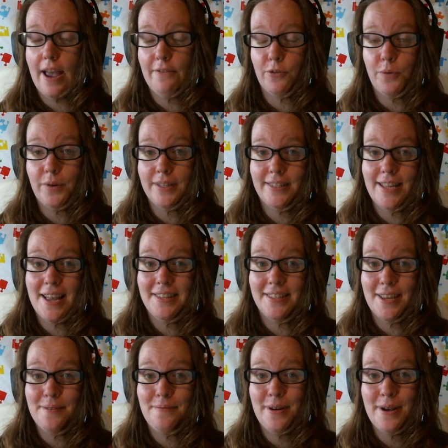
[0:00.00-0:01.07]
everyone says
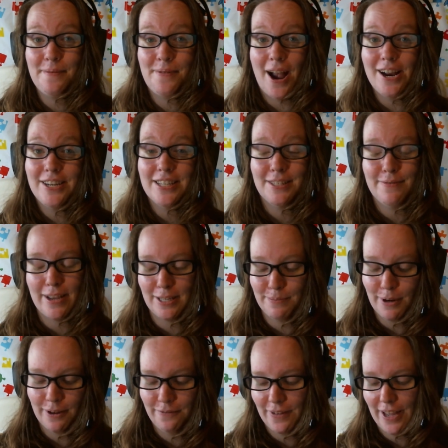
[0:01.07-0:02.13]
it, but practice makes
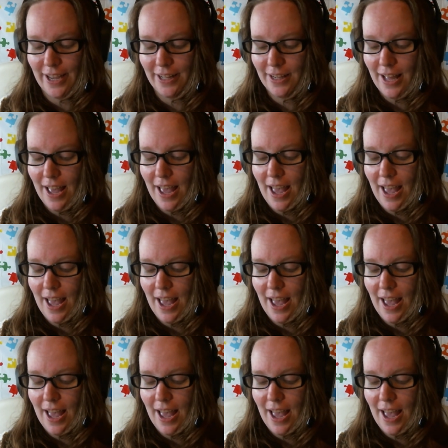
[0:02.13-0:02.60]
perfect.